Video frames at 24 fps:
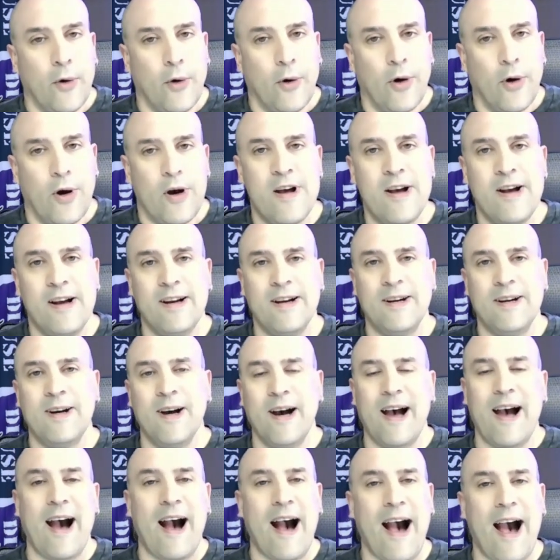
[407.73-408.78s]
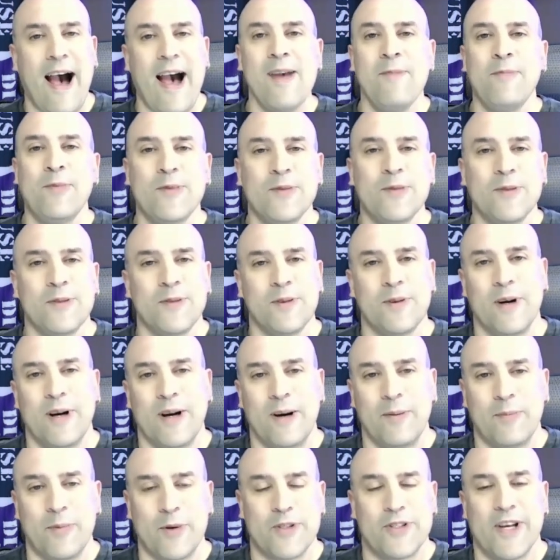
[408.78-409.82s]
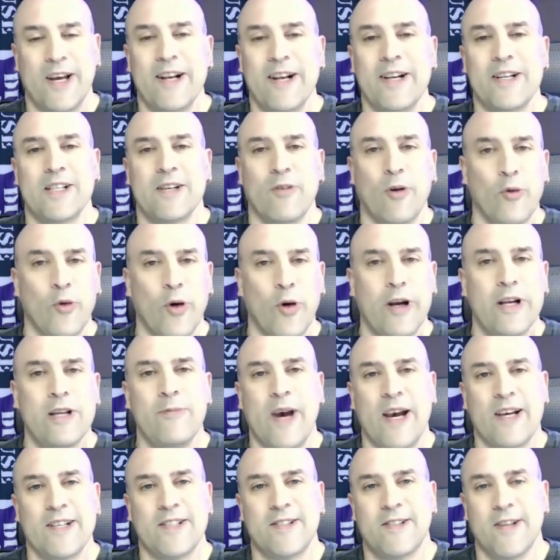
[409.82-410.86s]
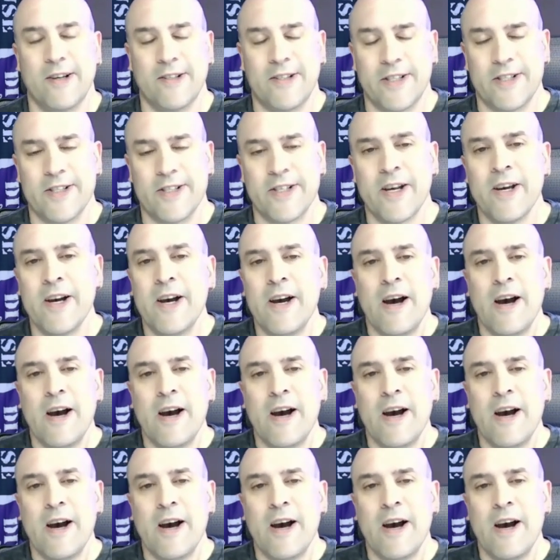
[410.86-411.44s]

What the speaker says: a high percentage of a running back's touches